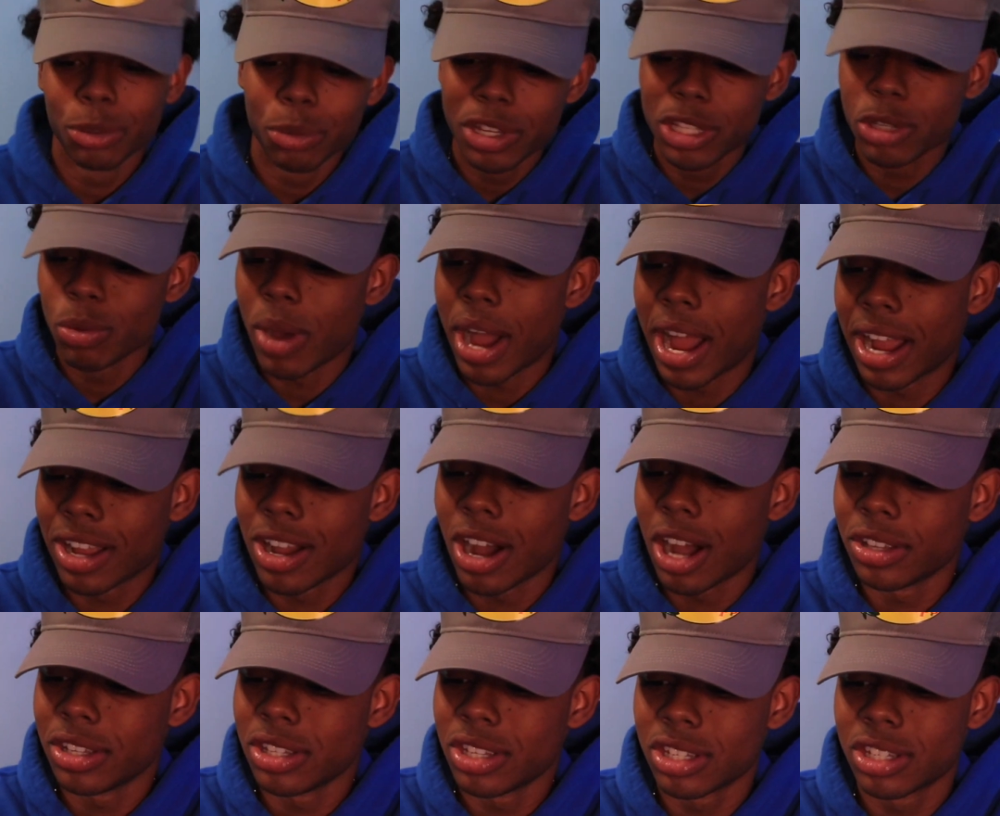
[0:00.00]
reason why I
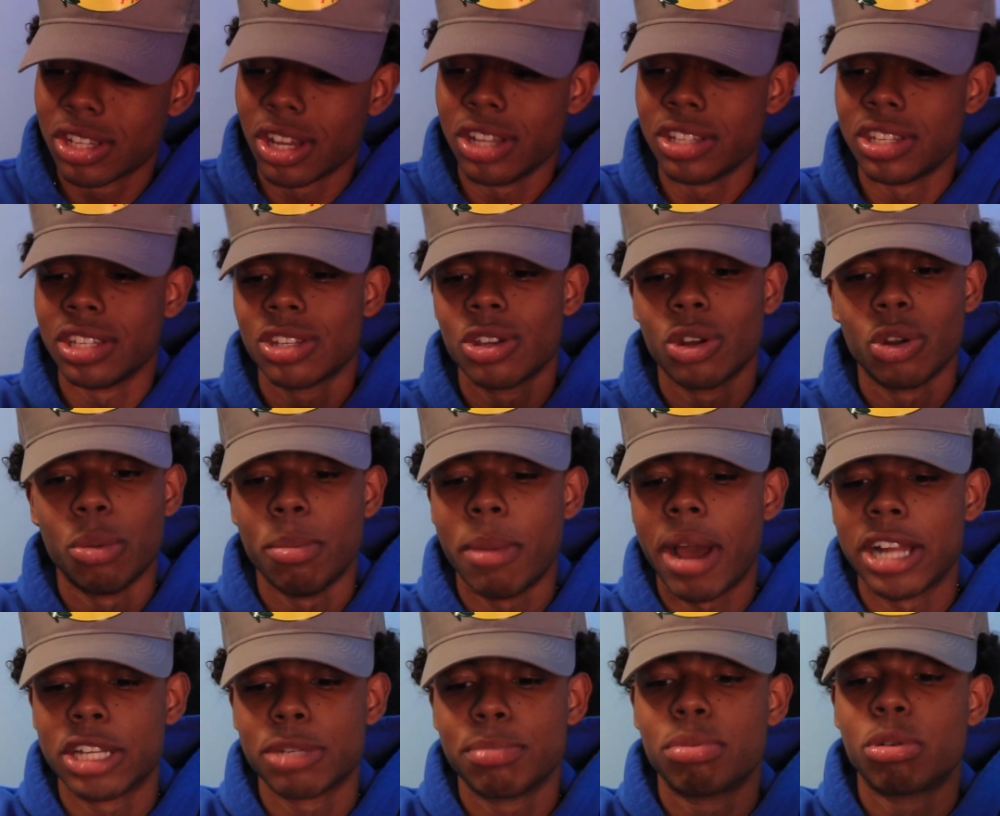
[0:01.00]
got this is because it's gonna
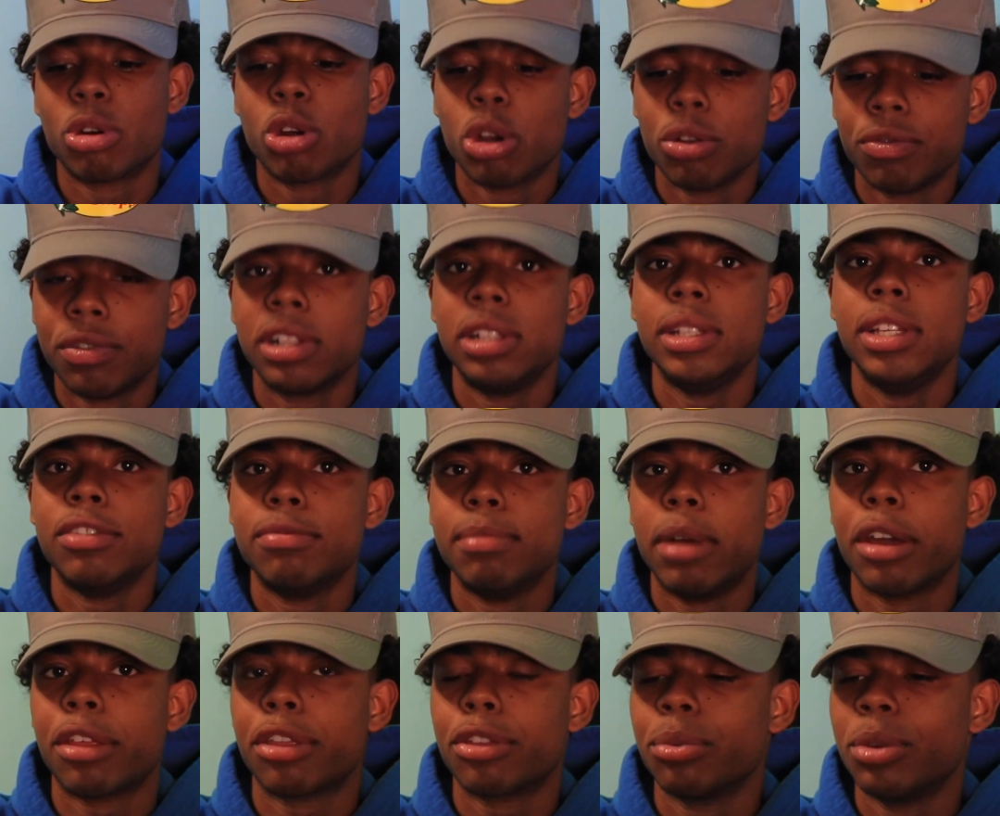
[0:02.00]
match perfectly with
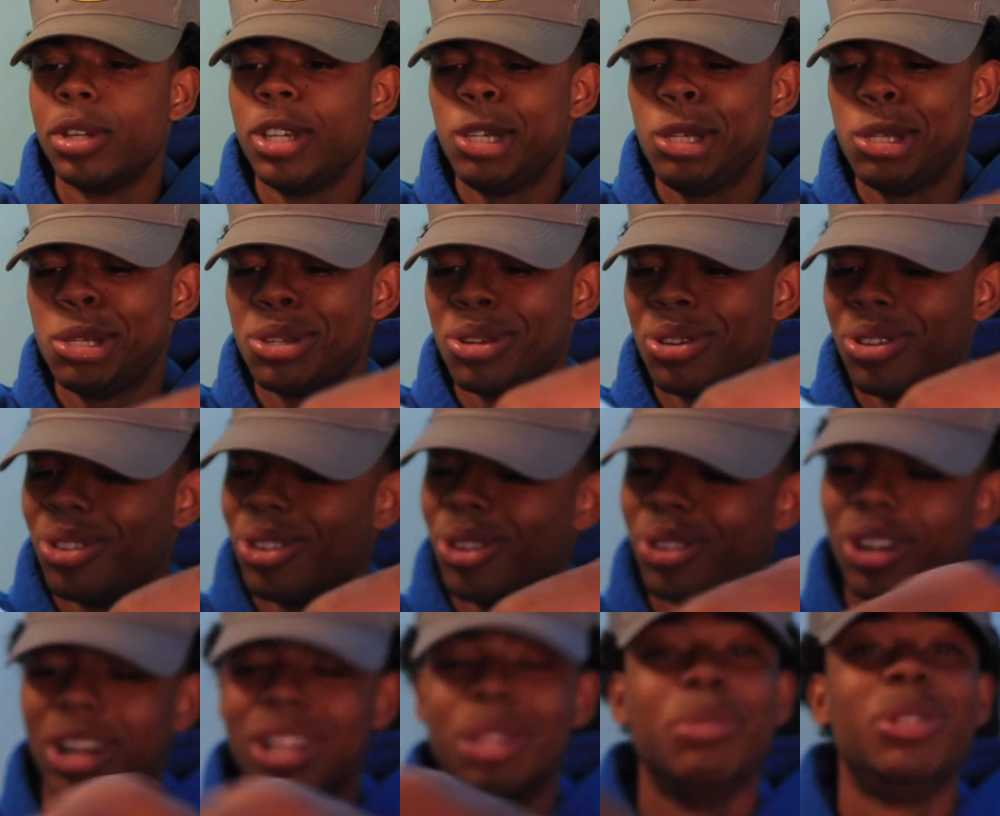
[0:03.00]
my threes.
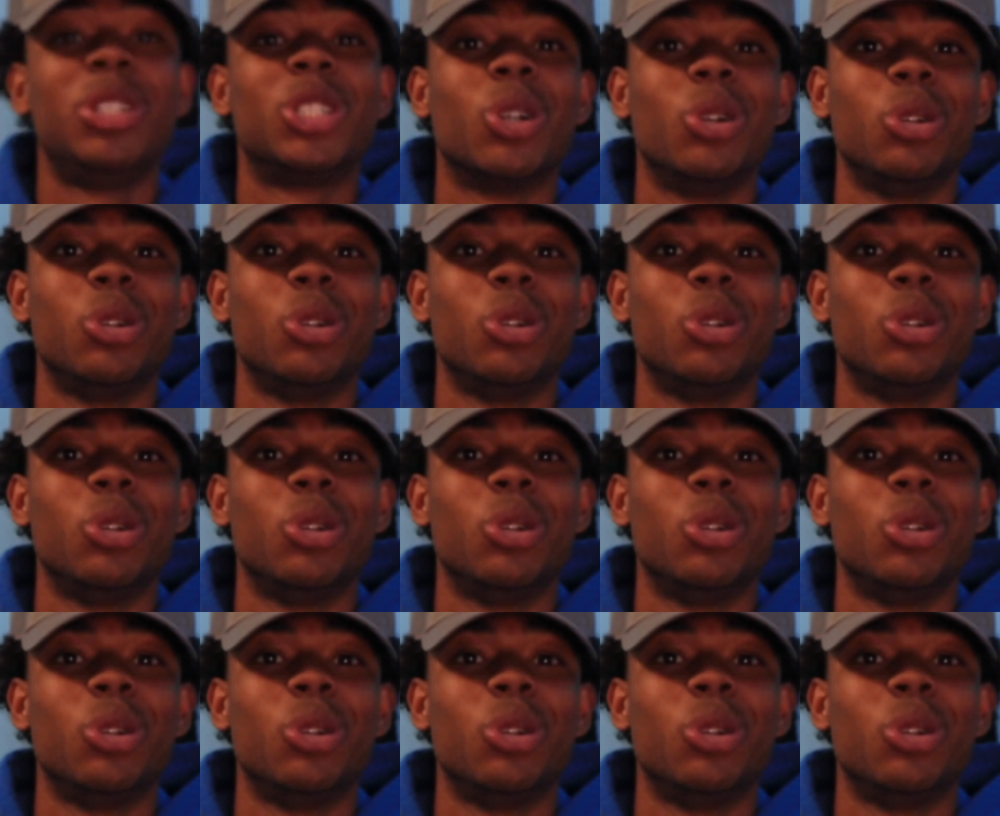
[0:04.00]
Hold on, let me show